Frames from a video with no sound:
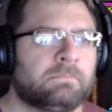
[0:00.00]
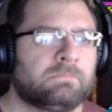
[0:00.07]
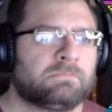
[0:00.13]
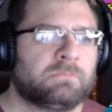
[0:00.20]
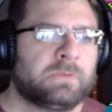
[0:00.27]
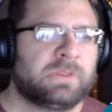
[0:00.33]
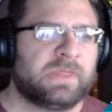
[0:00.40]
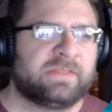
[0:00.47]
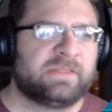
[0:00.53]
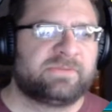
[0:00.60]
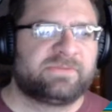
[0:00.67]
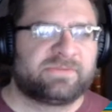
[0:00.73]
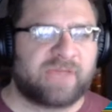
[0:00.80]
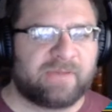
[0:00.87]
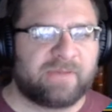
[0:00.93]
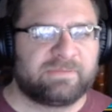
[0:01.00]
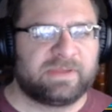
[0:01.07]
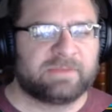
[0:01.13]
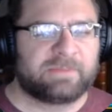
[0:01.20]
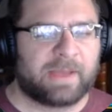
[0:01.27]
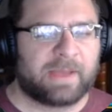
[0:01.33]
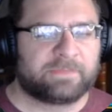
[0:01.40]
But then
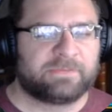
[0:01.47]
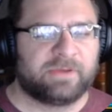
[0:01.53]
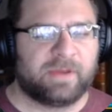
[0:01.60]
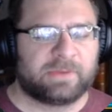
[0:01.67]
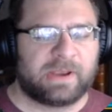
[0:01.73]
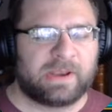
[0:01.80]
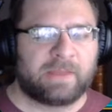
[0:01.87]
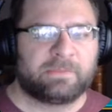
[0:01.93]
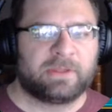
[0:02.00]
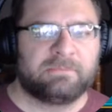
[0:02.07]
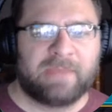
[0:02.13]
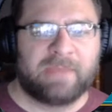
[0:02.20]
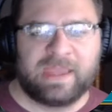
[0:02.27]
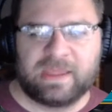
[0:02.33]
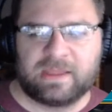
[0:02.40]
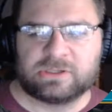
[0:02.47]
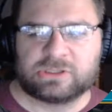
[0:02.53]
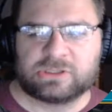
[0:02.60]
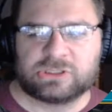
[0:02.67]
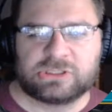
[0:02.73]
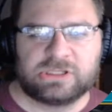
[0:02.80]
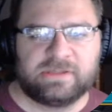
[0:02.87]
Xavia popped up, and I'm like, man,
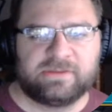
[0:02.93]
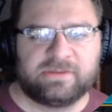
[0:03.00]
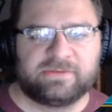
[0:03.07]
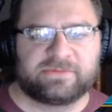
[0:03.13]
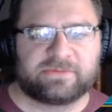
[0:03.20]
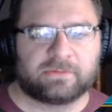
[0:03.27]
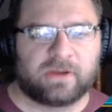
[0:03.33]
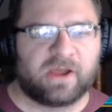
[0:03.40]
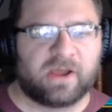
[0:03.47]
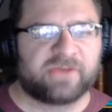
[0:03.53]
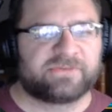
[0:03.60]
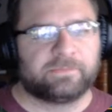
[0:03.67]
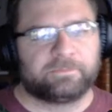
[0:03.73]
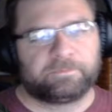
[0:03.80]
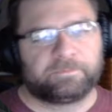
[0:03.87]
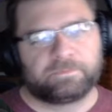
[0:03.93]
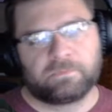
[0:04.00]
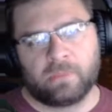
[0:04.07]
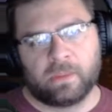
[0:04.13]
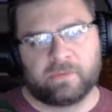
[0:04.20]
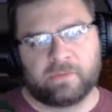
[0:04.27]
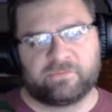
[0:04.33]
she's awesome.
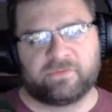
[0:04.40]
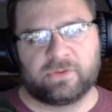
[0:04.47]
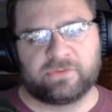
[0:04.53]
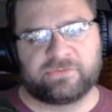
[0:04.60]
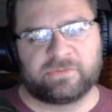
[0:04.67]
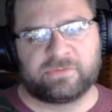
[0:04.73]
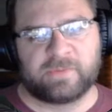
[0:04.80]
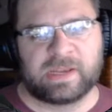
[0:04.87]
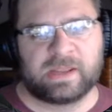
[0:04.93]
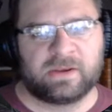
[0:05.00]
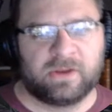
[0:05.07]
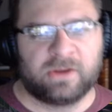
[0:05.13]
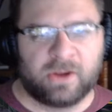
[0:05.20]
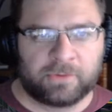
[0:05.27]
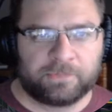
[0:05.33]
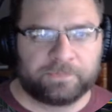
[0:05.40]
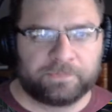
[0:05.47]
For those who might not know,